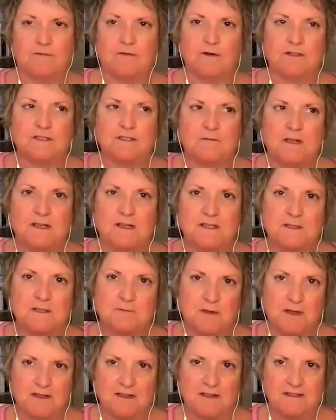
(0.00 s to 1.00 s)
first, let me
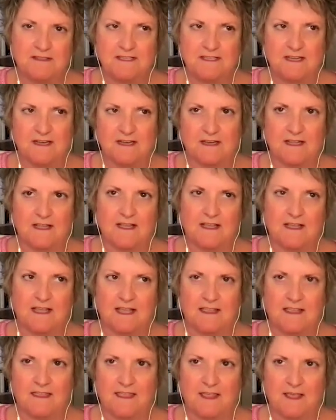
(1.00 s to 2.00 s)
explain the technique
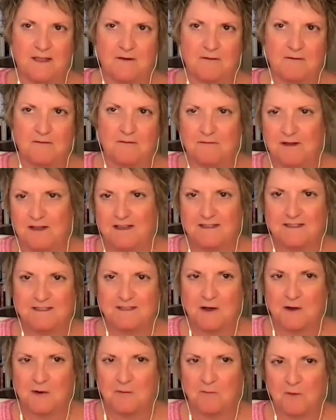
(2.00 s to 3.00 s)
and then we can
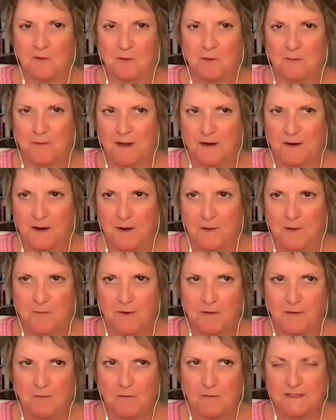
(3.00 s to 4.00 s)
talk more about it.
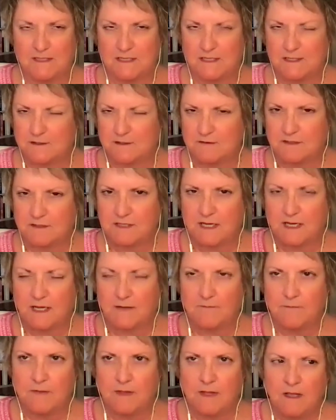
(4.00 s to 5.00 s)
But what's
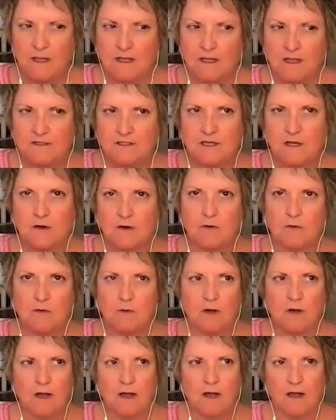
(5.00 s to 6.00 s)
interesting,
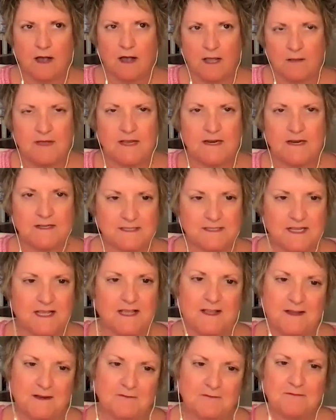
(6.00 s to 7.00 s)
so I
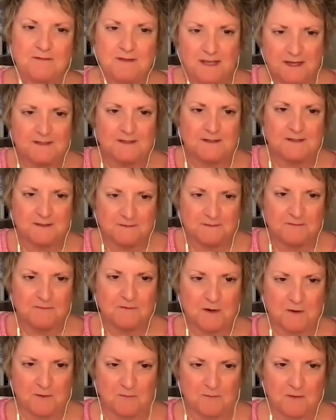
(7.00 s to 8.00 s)
meditate. That's
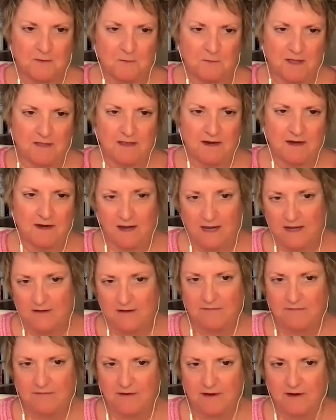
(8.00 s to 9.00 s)
the way that
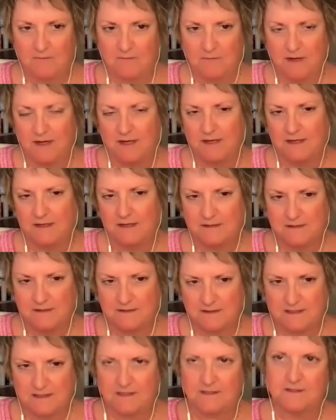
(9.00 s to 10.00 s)
I find my
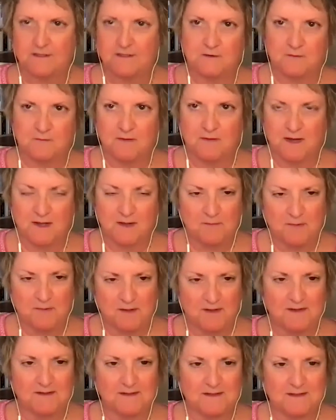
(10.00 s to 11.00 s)
center, my
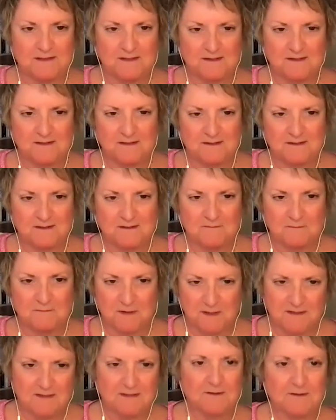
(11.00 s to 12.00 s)
peace,
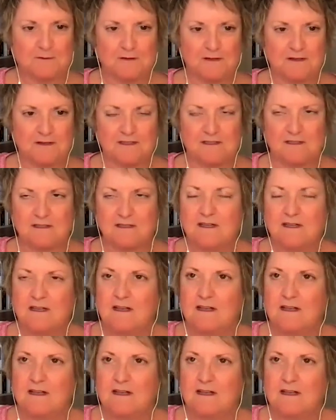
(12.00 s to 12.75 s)
my stillness.